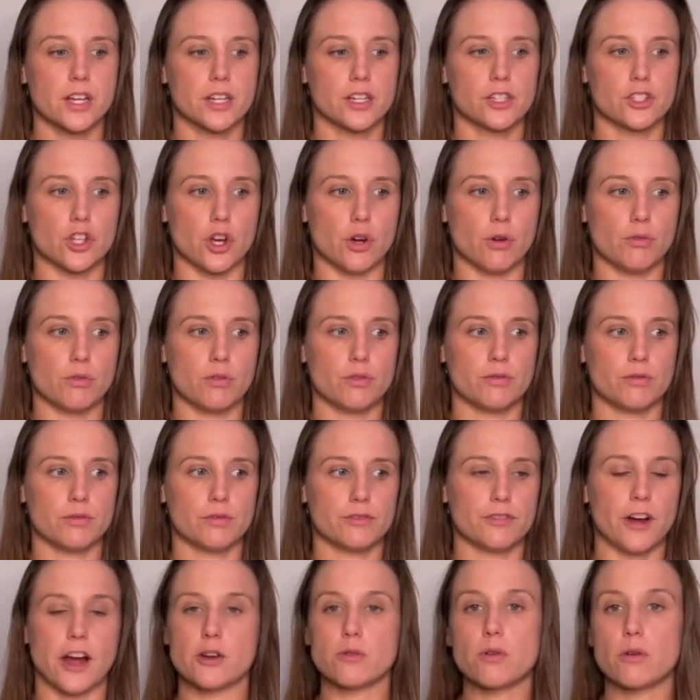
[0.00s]
So
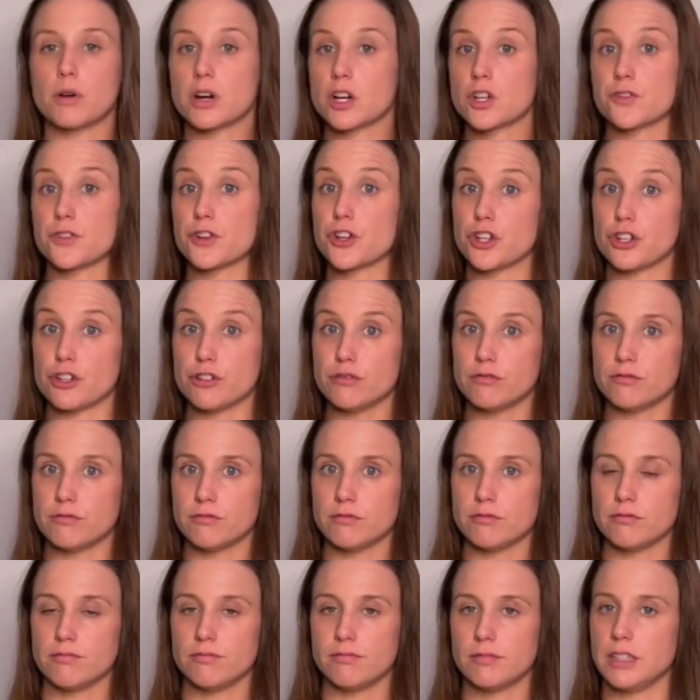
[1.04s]
find what works for you.
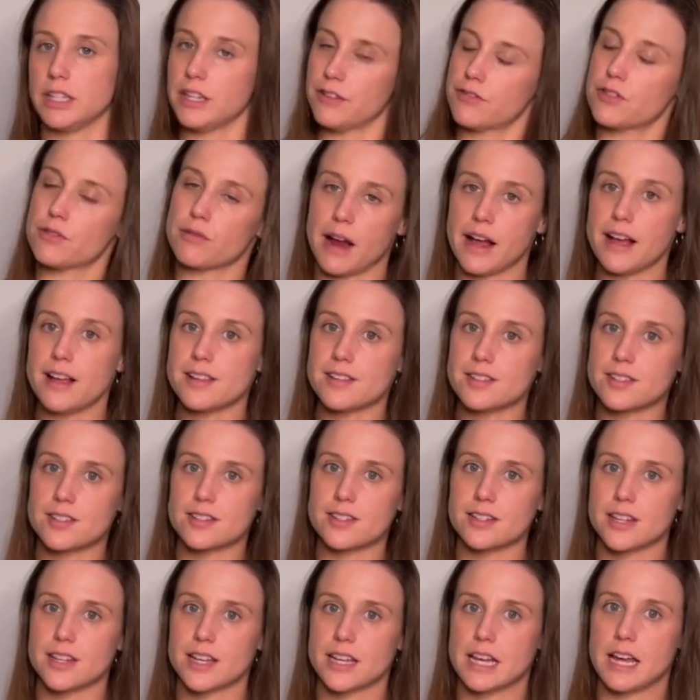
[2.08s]
Leave the
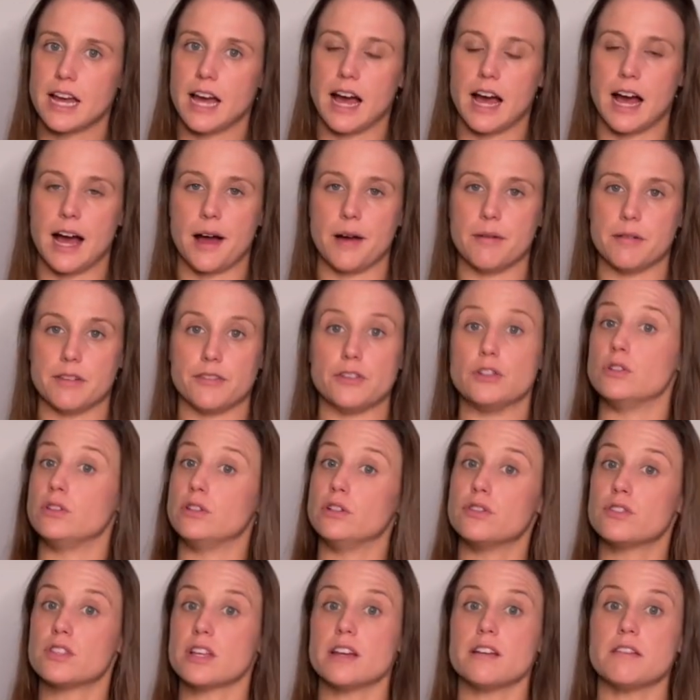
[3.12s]
rest. If you
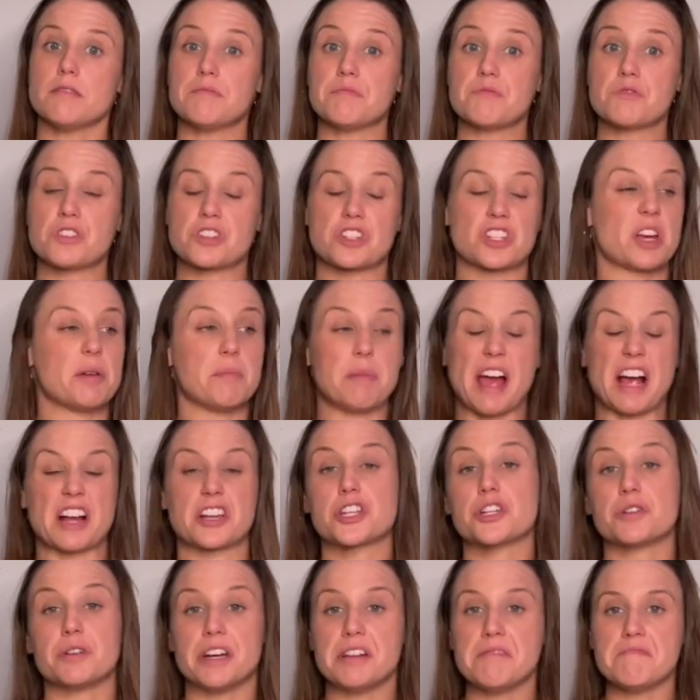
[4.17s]
lose it, just come back
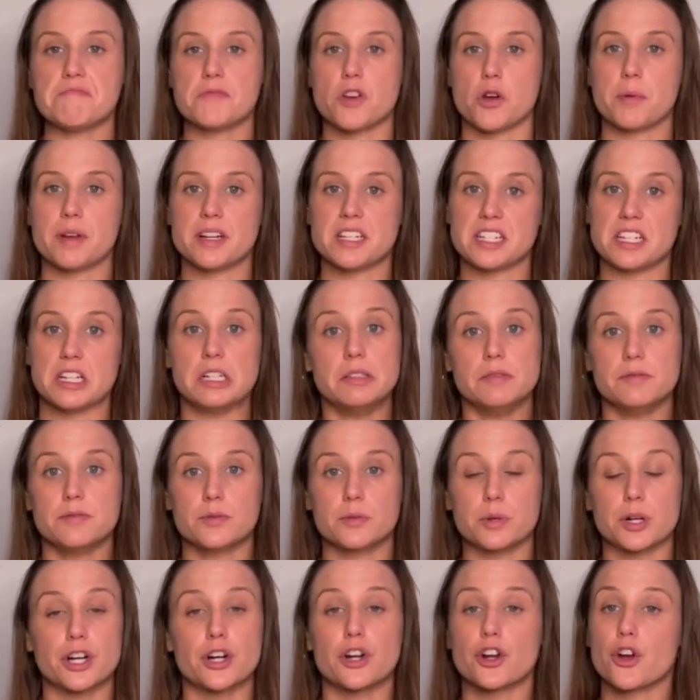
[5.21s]
to it. No big deal.
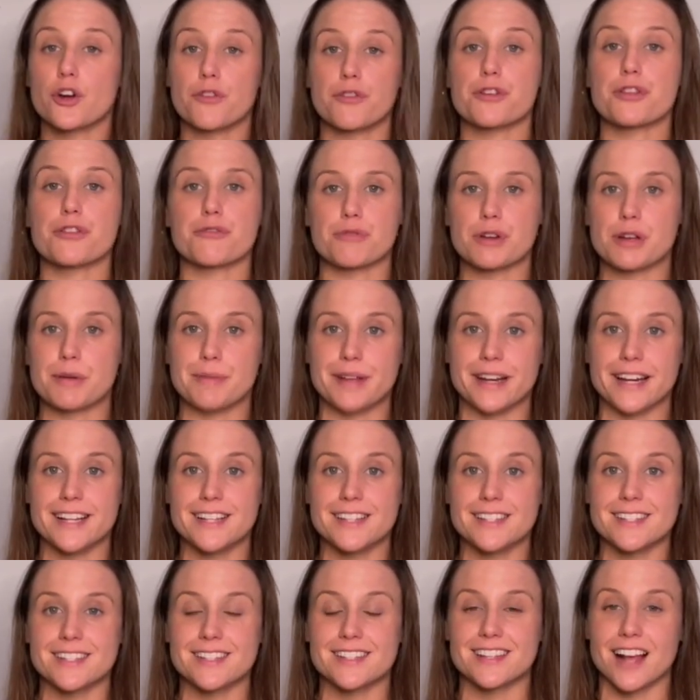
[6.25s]
We're going to go for 3
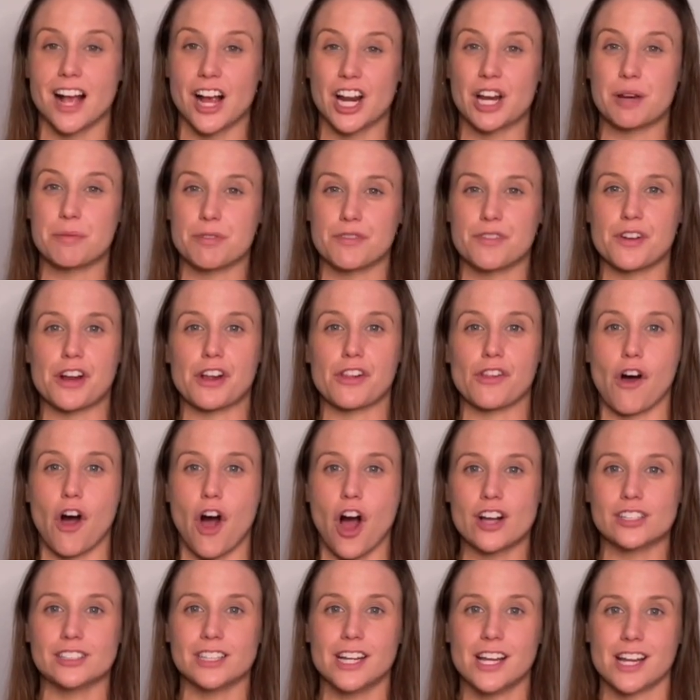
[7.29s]
minutes. It's not going to be very
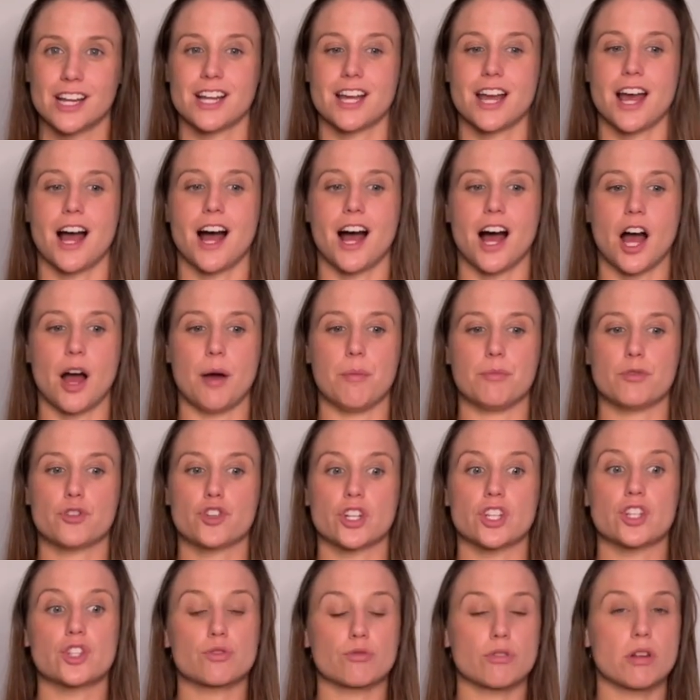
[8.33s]
long.
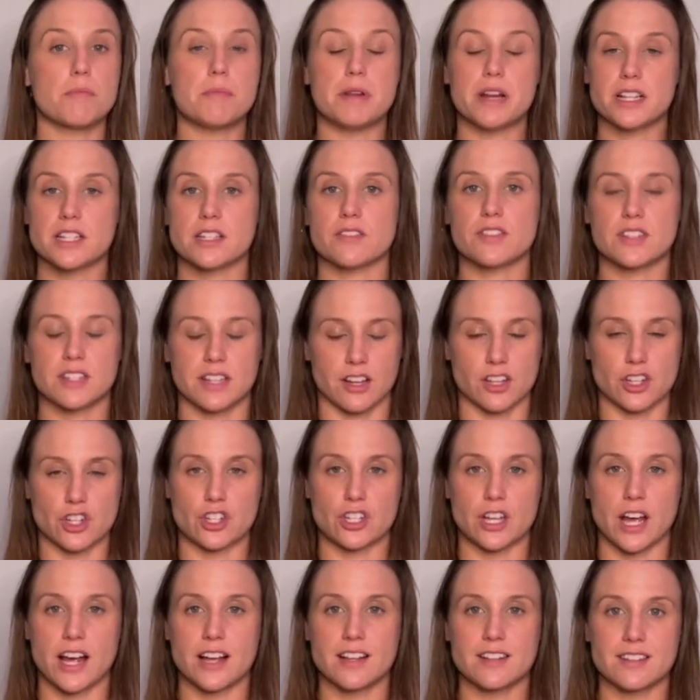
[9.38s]
Just 3 minutes of this
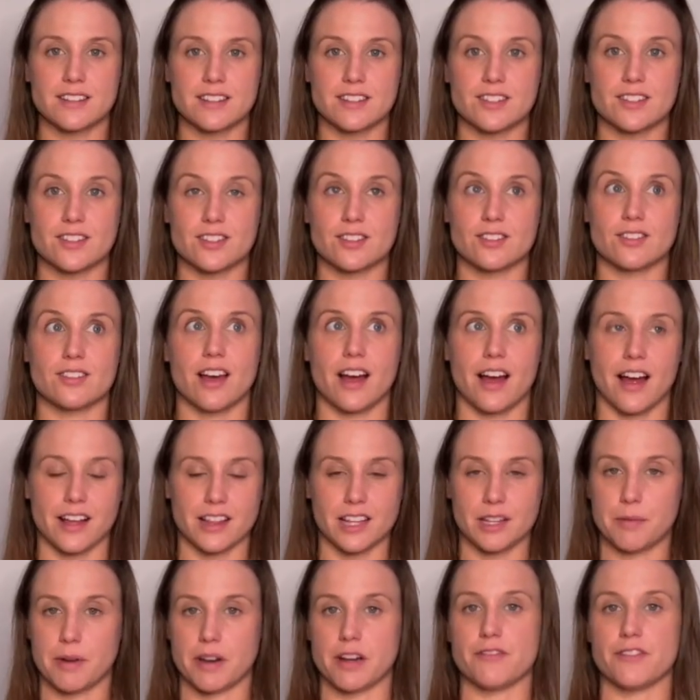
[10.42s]
exercise is
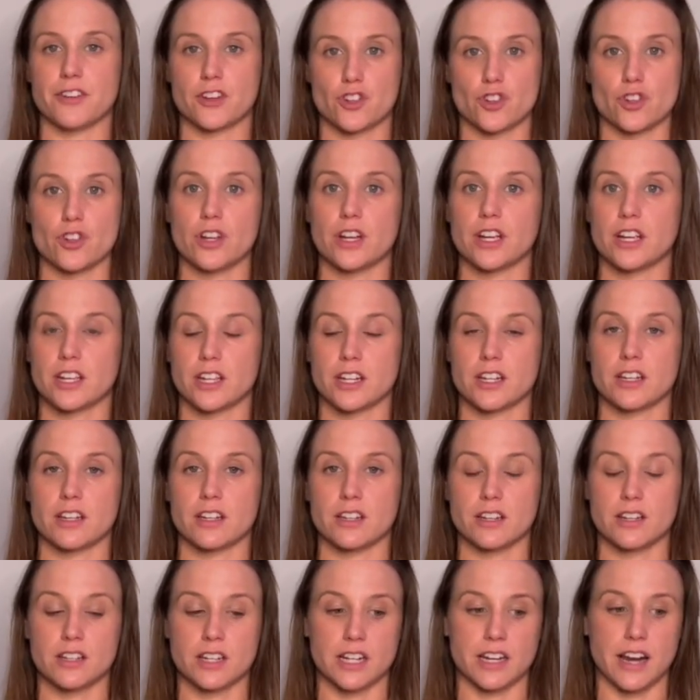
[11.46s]
highly beneficial and
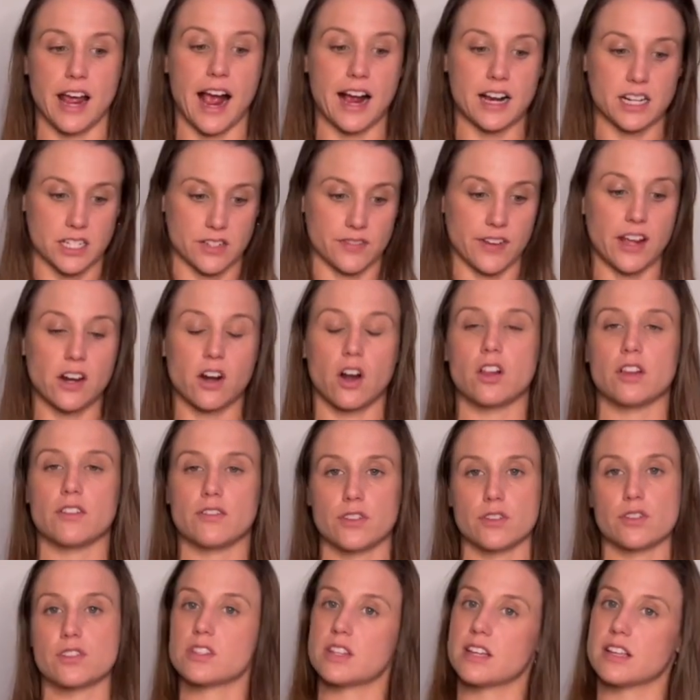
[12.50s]
can activate all of
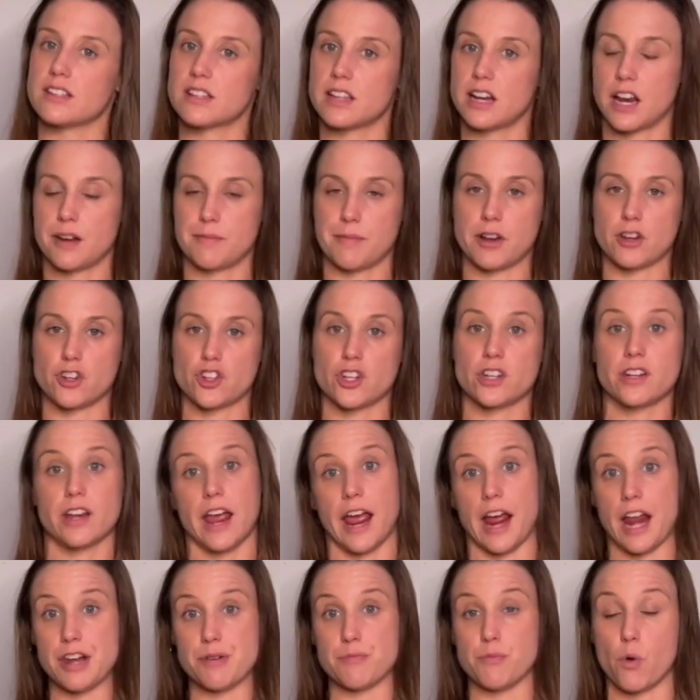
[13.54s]
those things that I'd mentioned
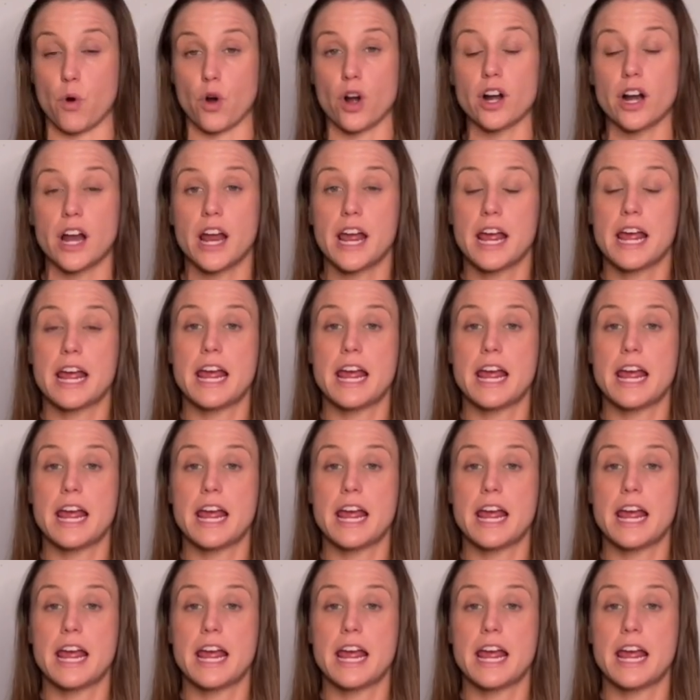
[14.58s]
and more